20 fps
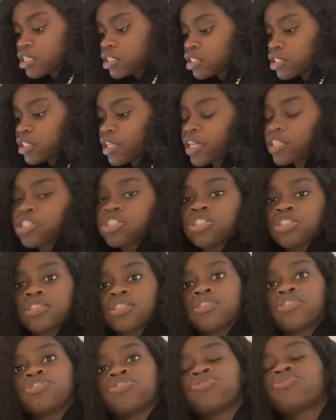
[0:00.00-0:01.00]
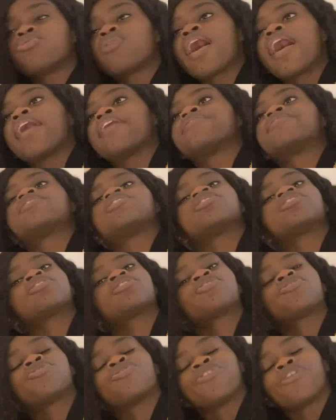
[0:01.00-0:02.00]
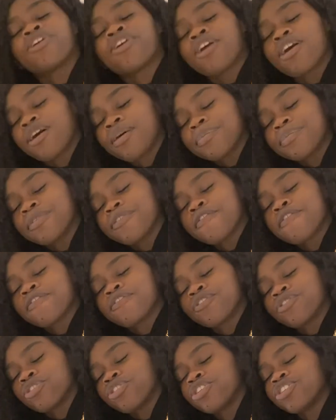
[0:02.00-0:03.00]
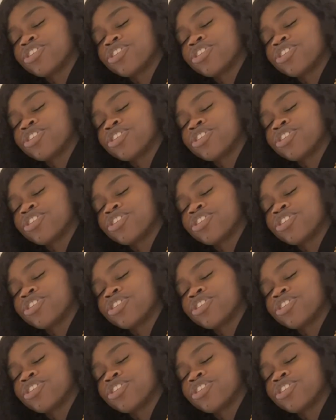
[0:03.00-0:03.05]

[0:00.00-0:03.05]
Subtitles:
and you have to crawl before